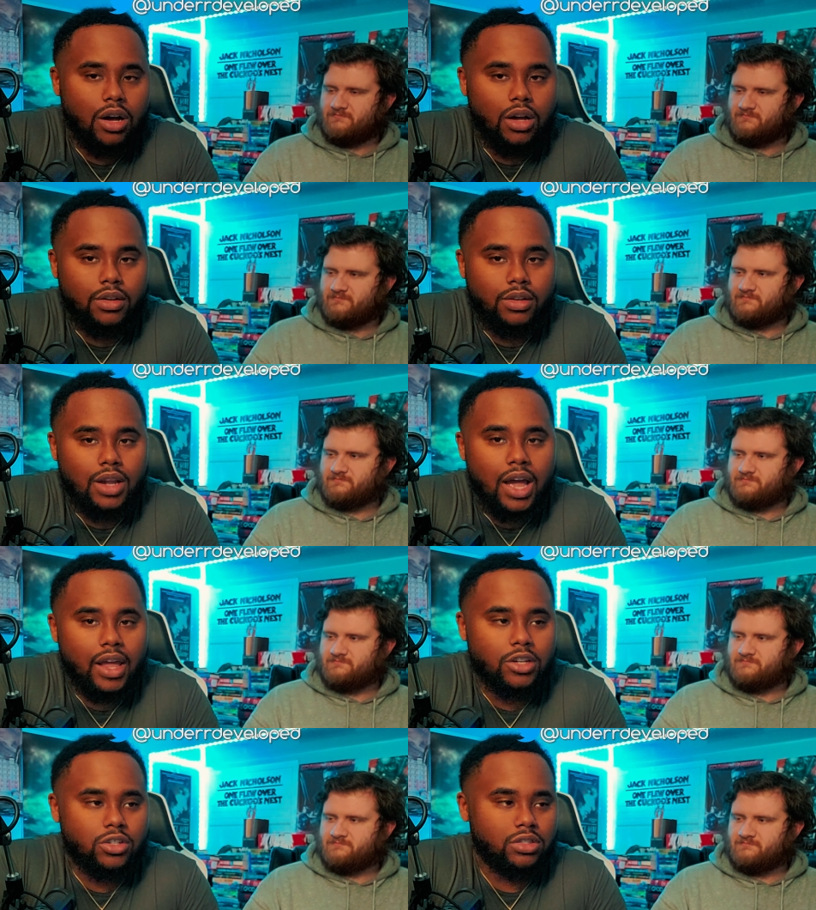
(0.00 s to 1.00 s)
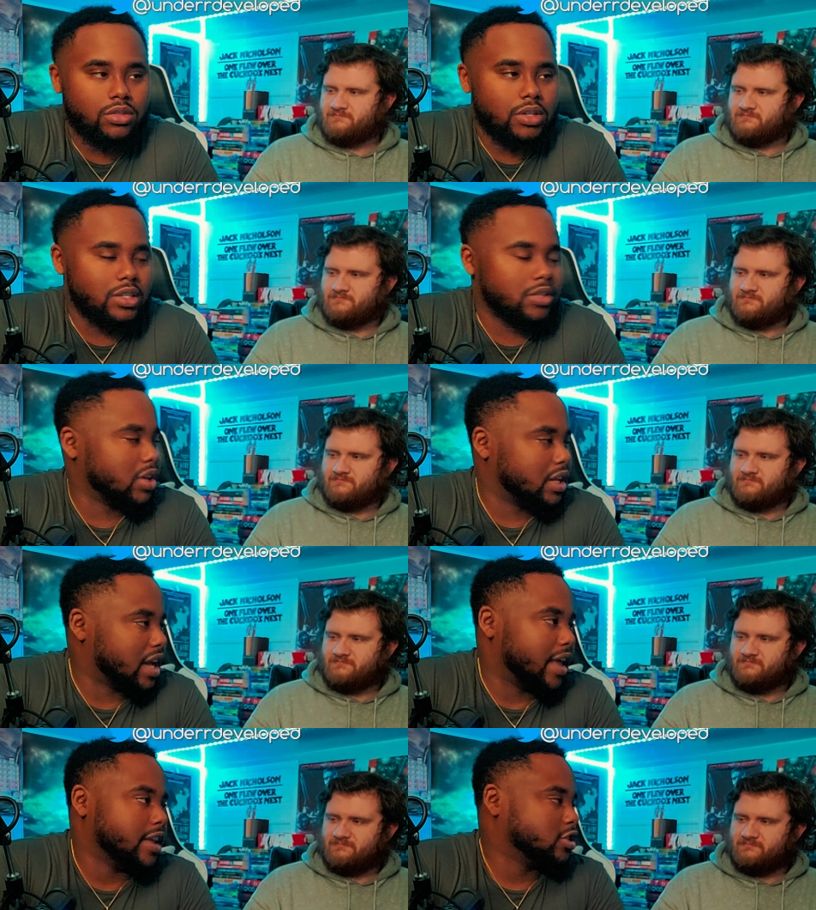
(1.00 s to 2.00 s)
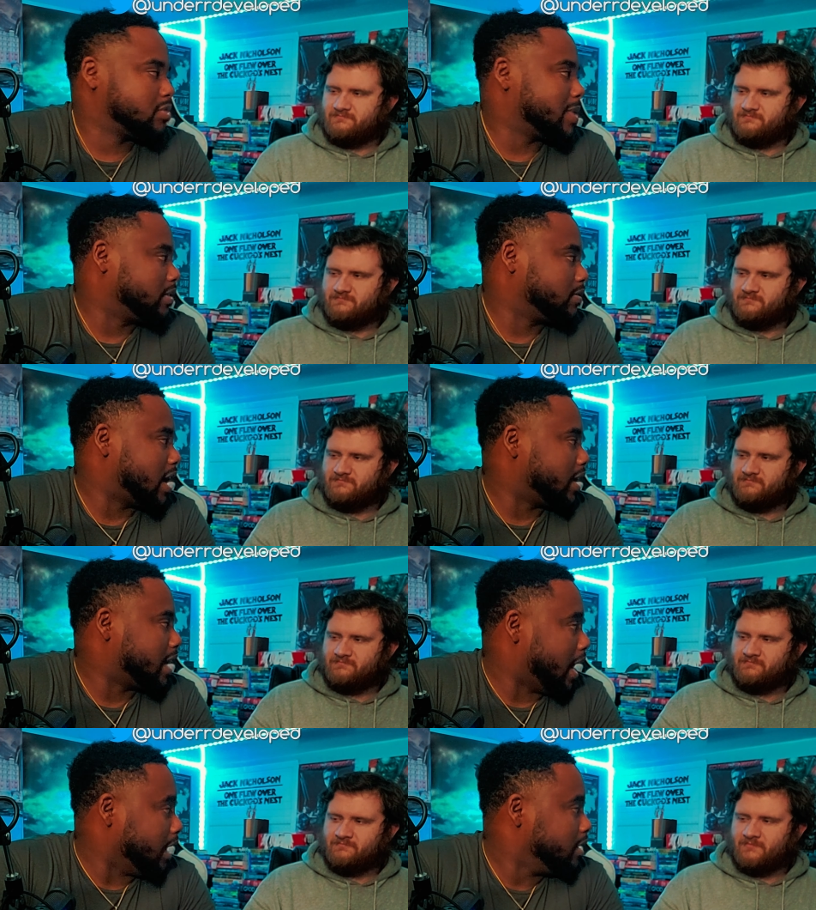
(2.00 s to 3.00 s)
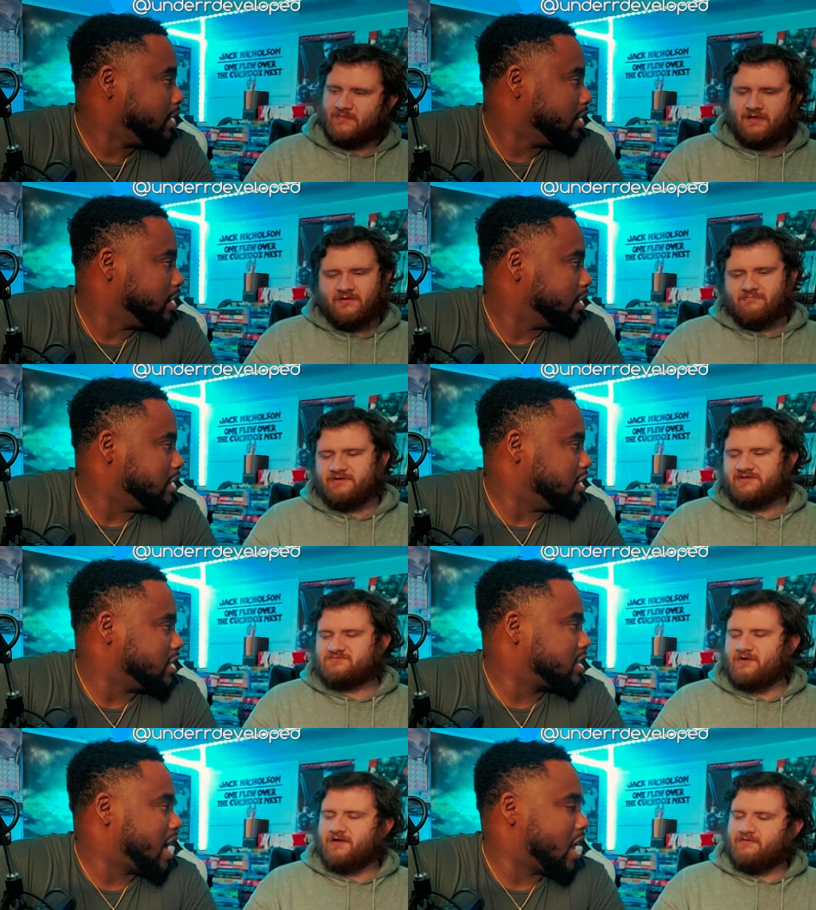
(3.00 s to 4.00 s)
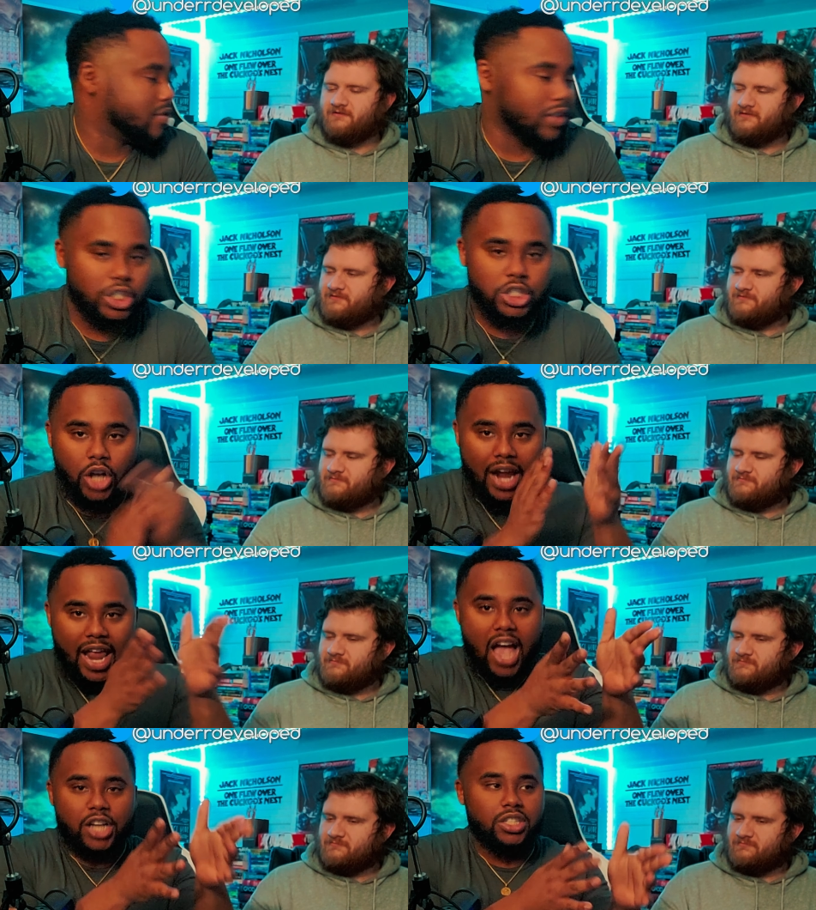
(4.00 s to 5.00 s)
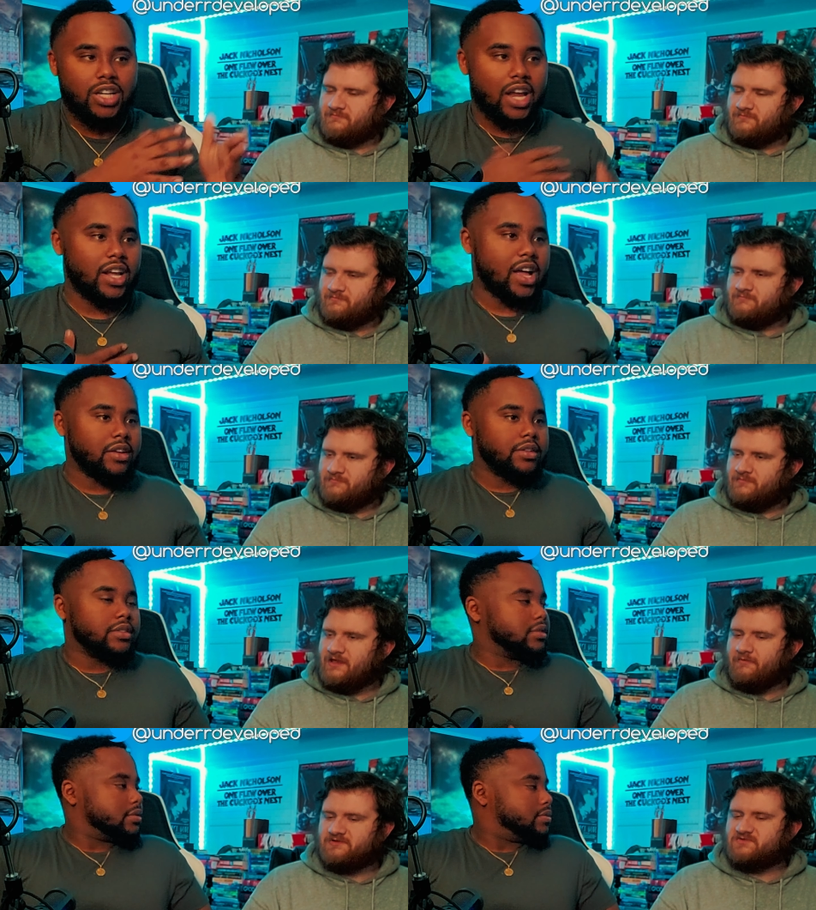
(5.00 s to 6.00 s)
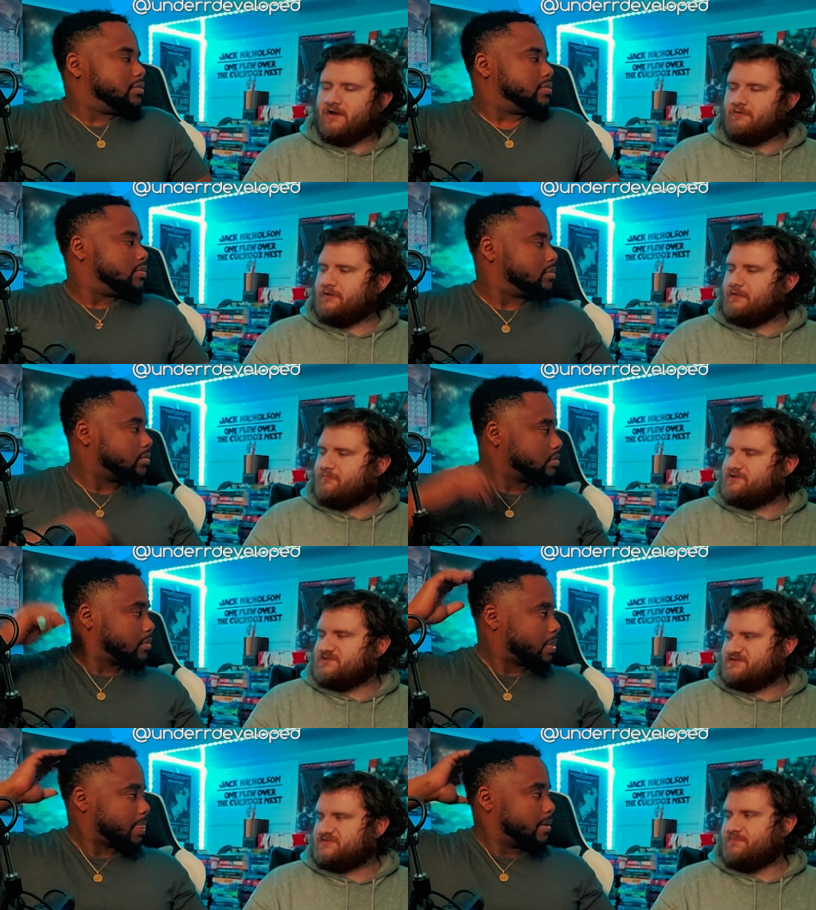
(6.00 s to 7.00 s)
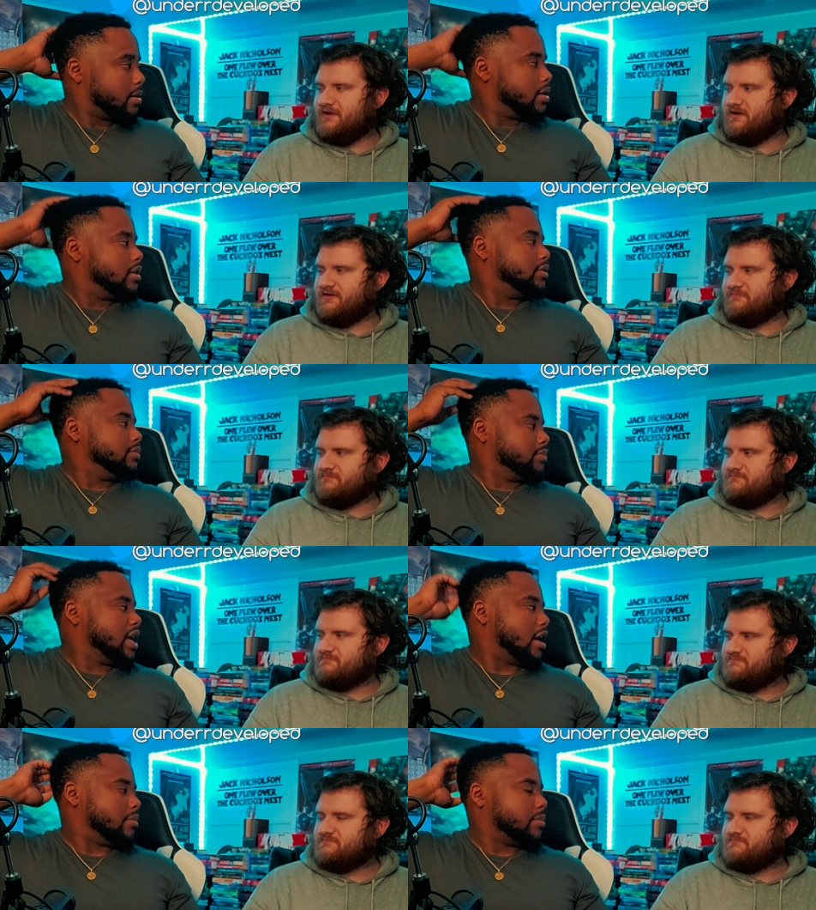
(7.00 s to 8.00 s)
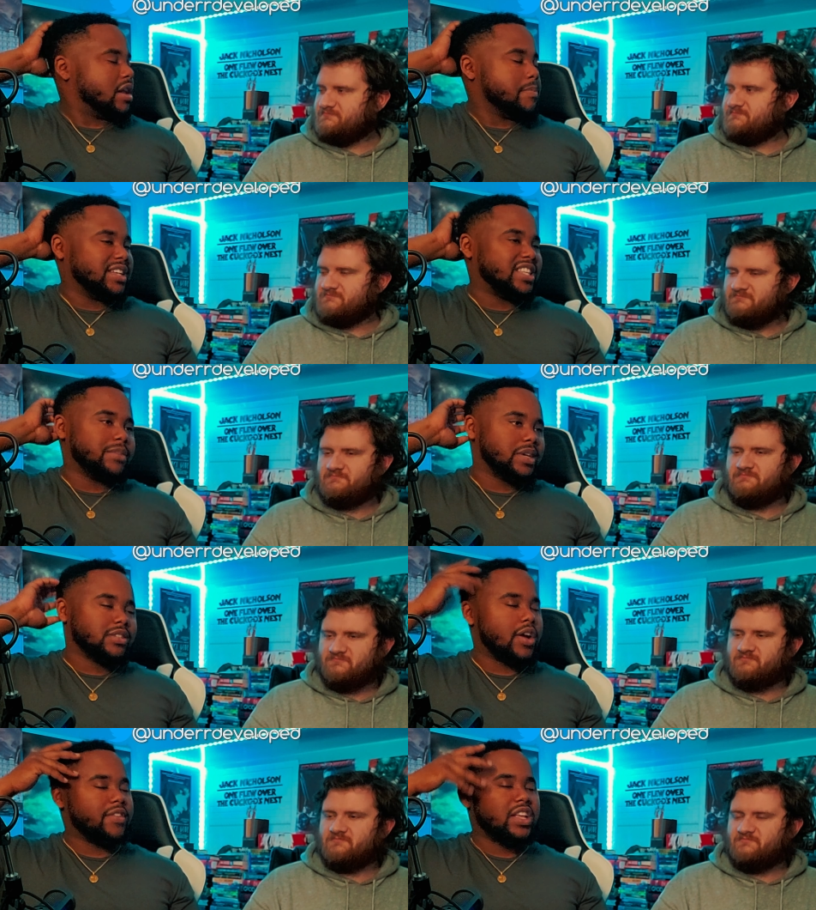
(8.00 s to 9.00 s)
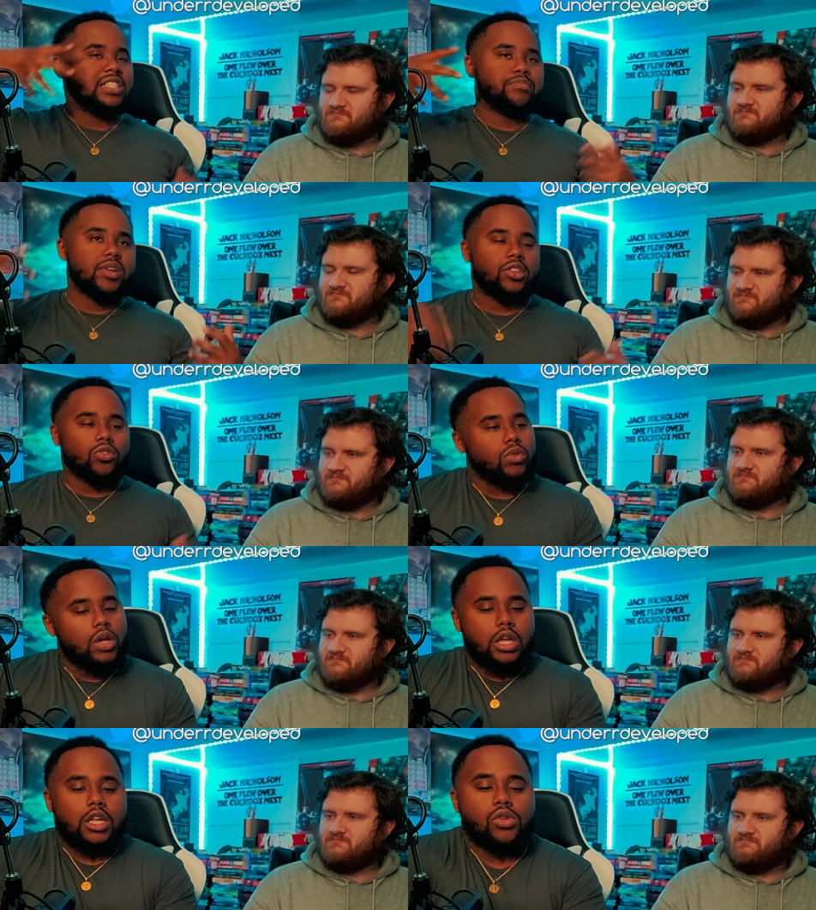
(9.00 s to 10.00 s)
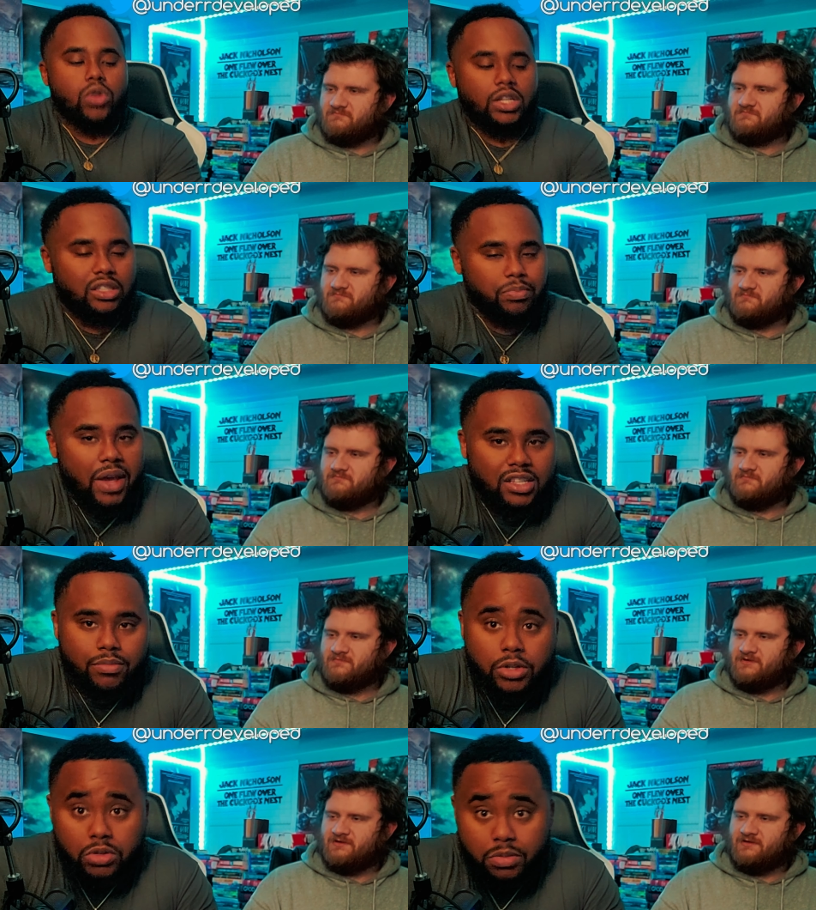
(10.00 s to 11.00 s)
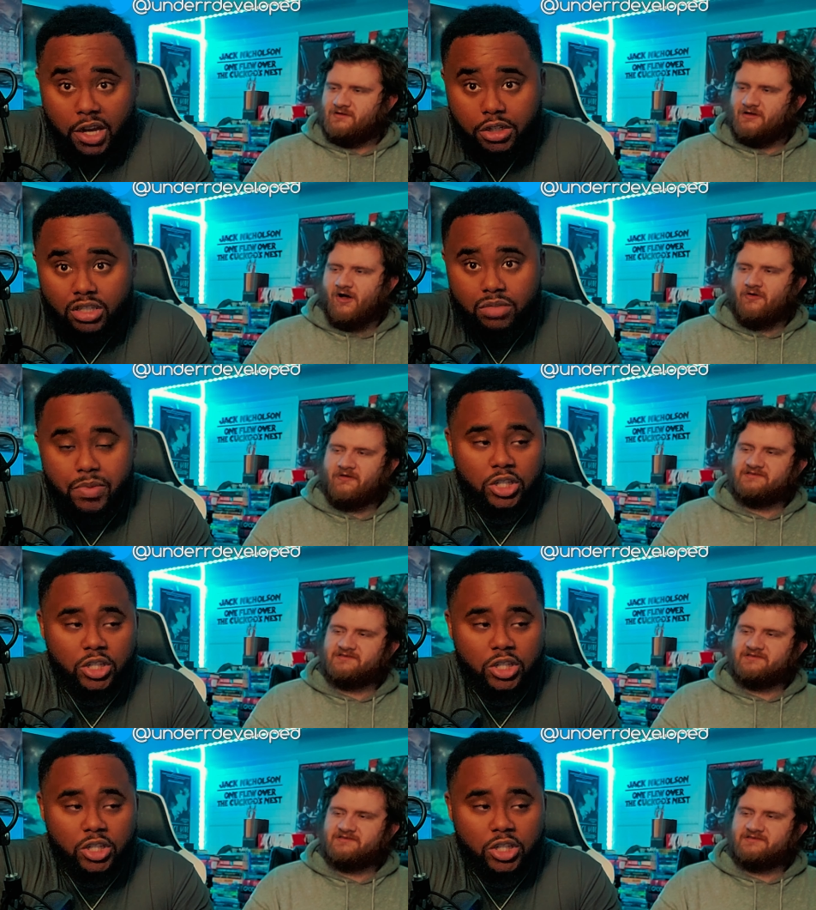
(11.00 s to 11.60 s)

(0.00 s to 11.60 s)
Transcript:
Speaker 1: uh, not interest is really not introspective kind of guy. He's which is what, kind of a shot action kind of guy.
Speaker 2: Yeah, which is why I really appreciate the
Speaker 1: spin on him. Yeah, and it makes sense because of everything he's been through you would expect some introspection. Oh,